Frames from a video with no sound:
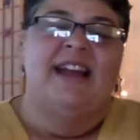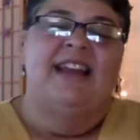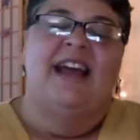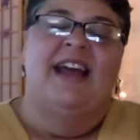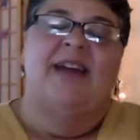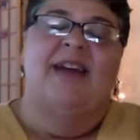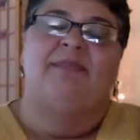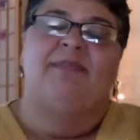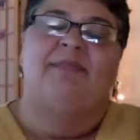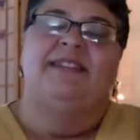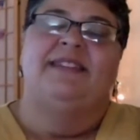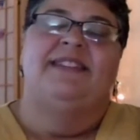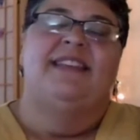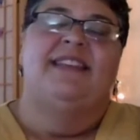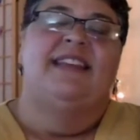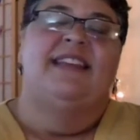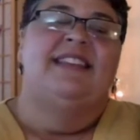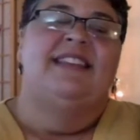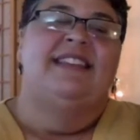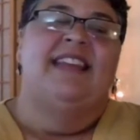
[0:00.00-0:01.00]
Happy
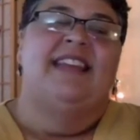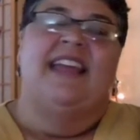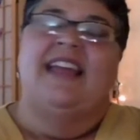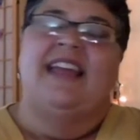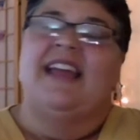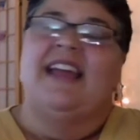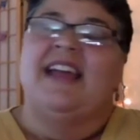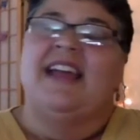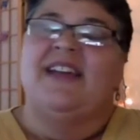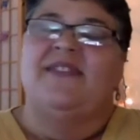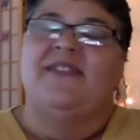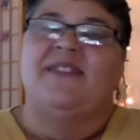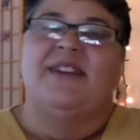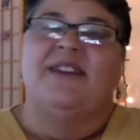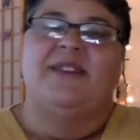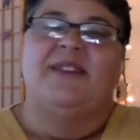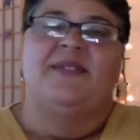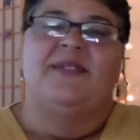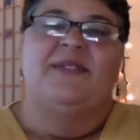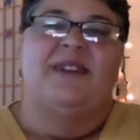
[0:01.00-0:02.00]
Sunday,
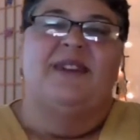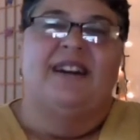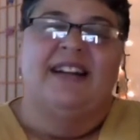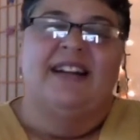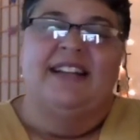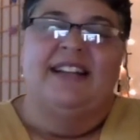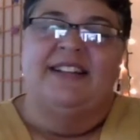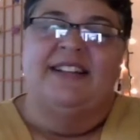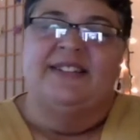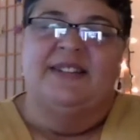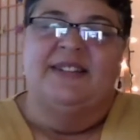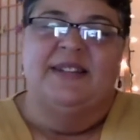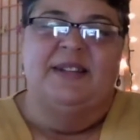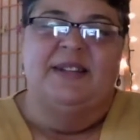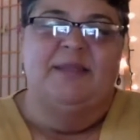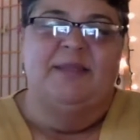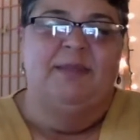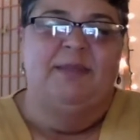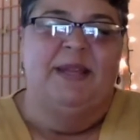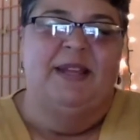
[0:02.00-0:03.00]
everyone. It's good
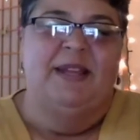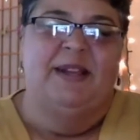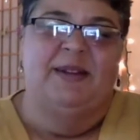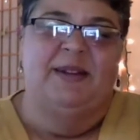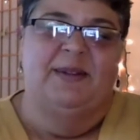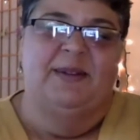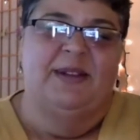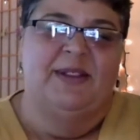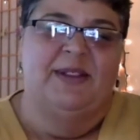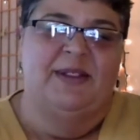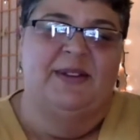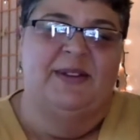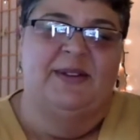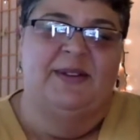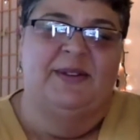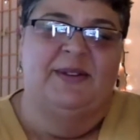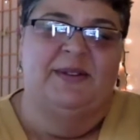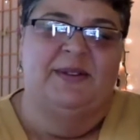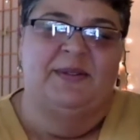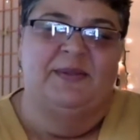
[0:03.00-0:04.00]
to be here with
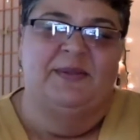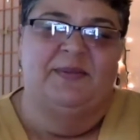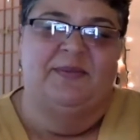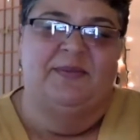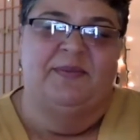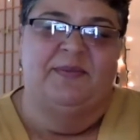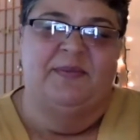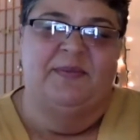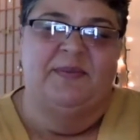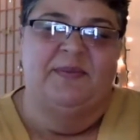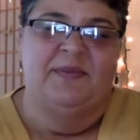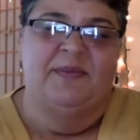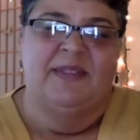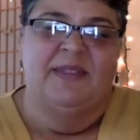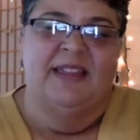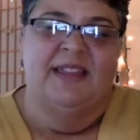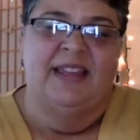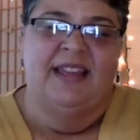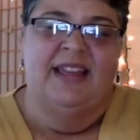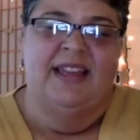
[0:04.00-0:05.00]
you.
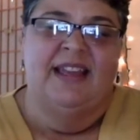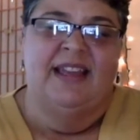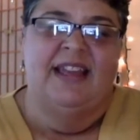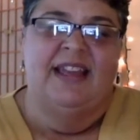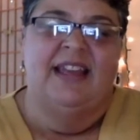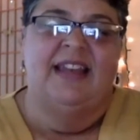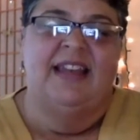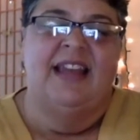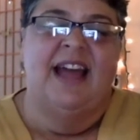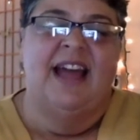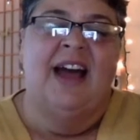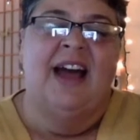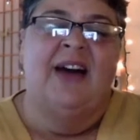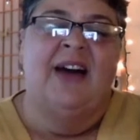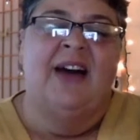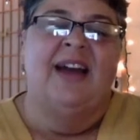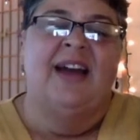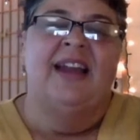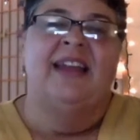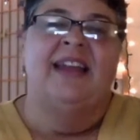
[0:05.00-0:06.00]
And now
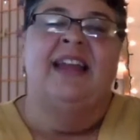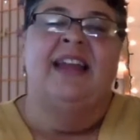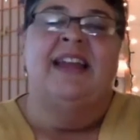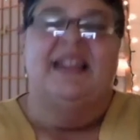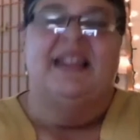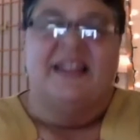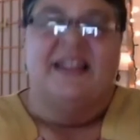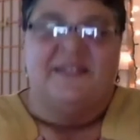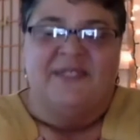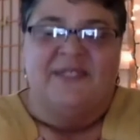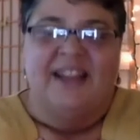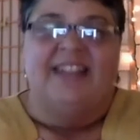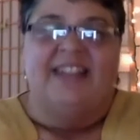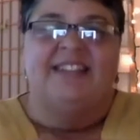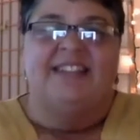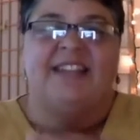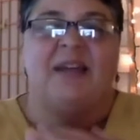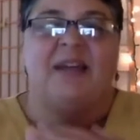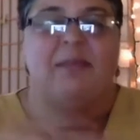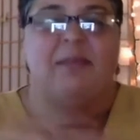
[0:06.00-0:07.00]
I invite
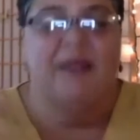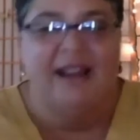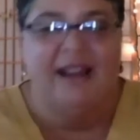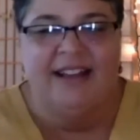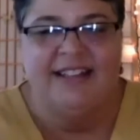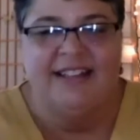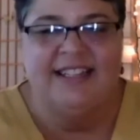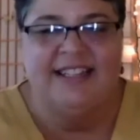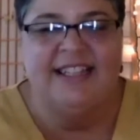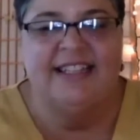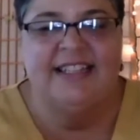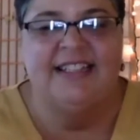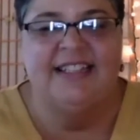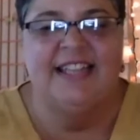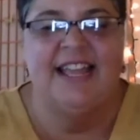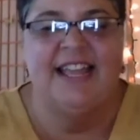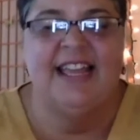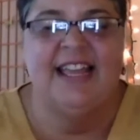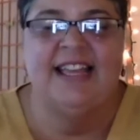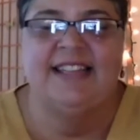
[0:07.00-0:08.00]
Deborah to
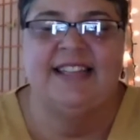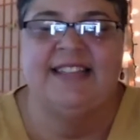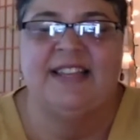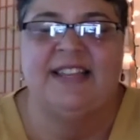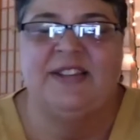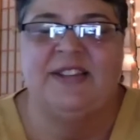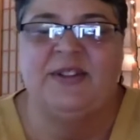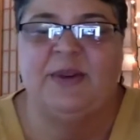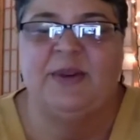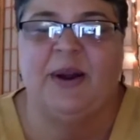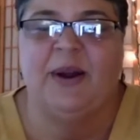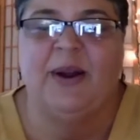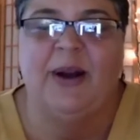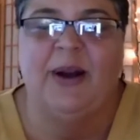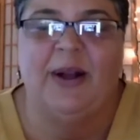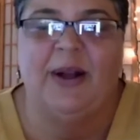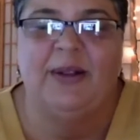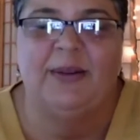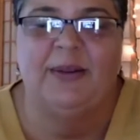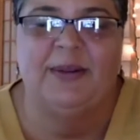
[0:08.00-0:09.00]
take us into our
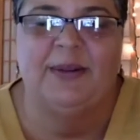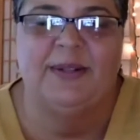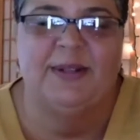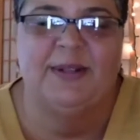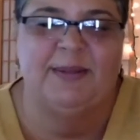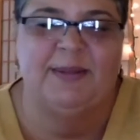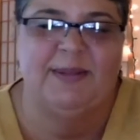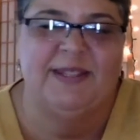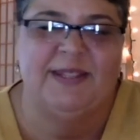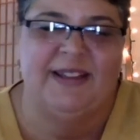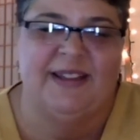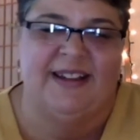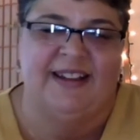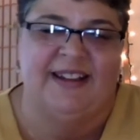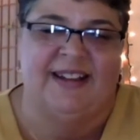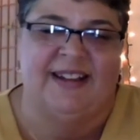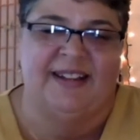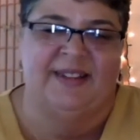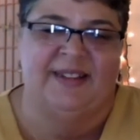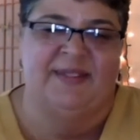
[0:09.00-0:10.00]
call to worship
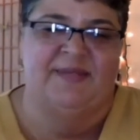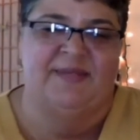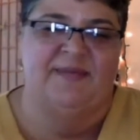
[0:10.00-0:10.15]
song.